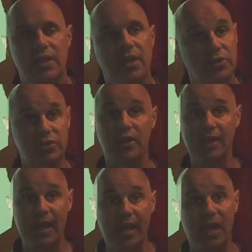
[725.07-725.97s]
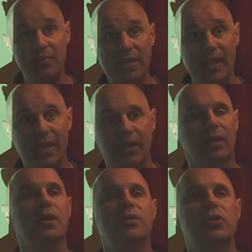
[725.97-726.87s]
He says, I can, I'm the king.
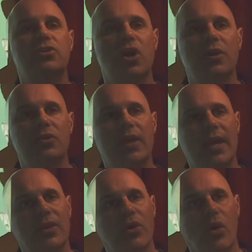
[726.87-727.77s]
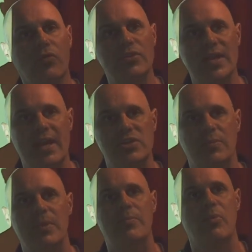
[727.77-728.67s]
Say, John, you can't, you're overtaxing the
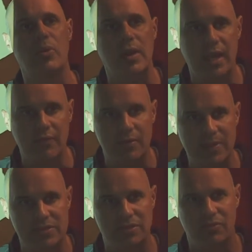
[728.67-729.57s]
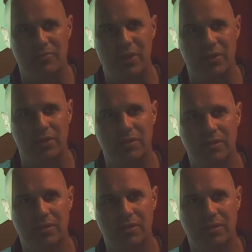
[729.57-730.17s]
people, we're going to have a peasant rebellion.